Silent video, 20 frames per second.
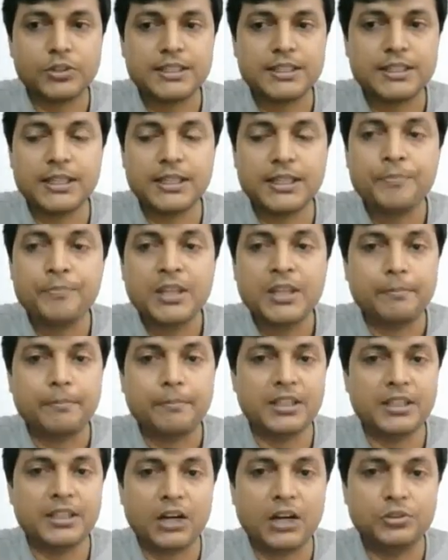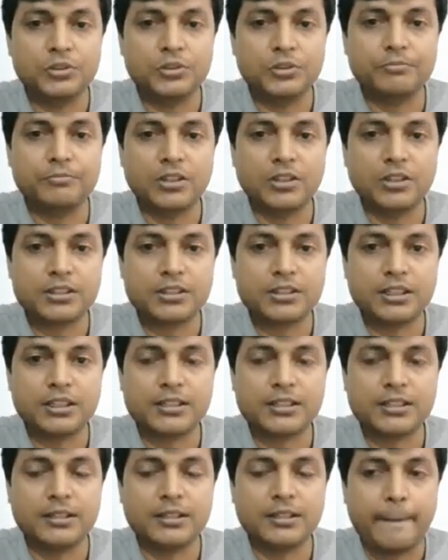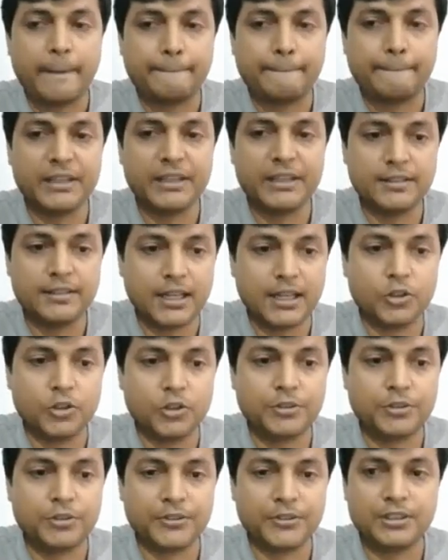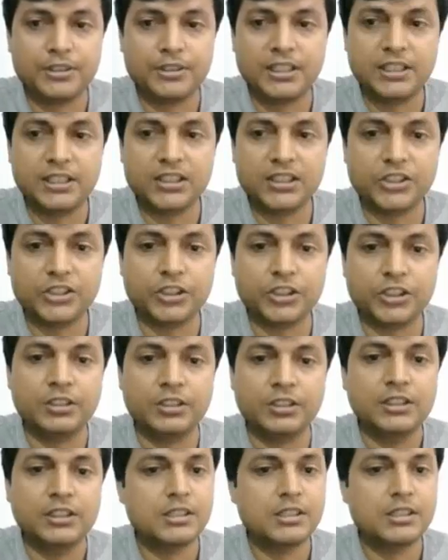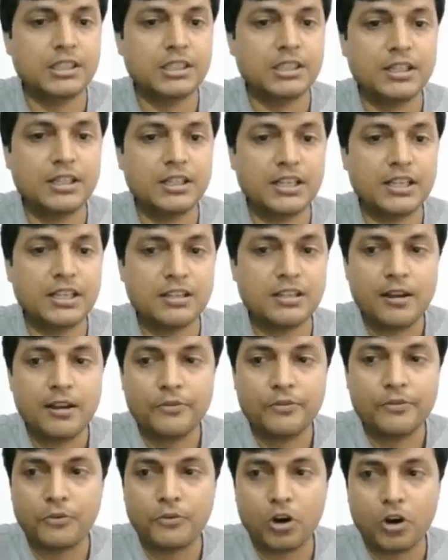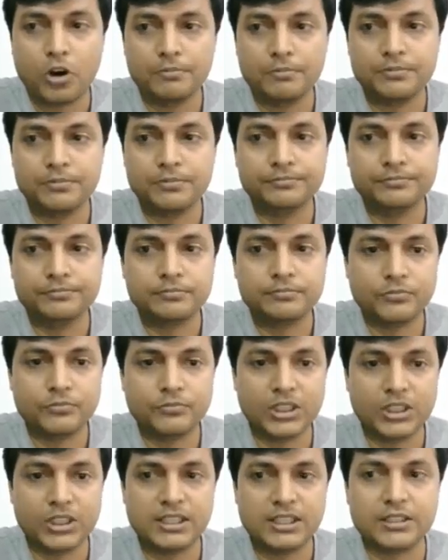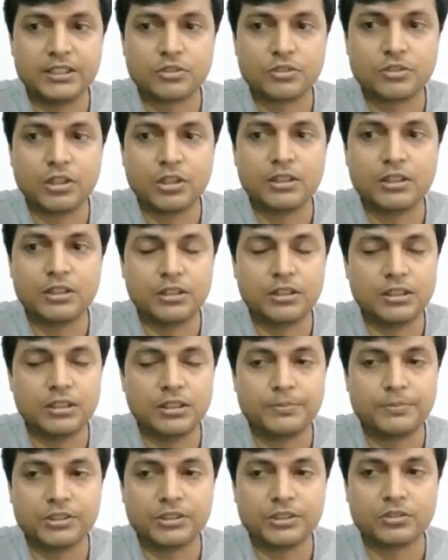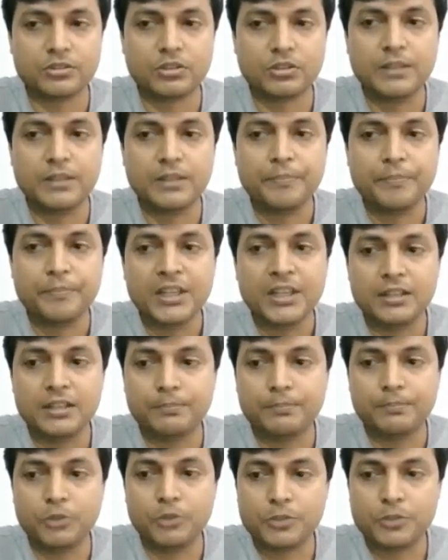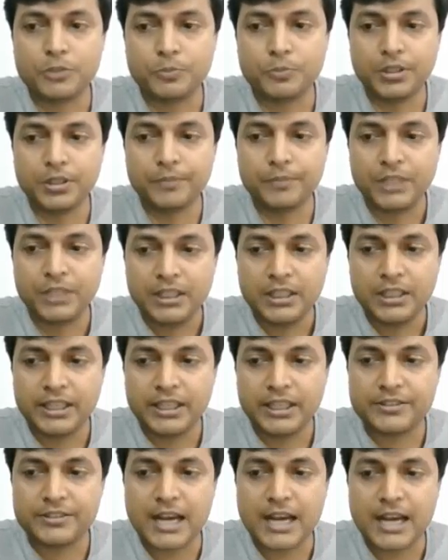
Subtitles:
Now you can see, without meiosis, without fertilization, seed is formed. This event is called, or this process called diplospory.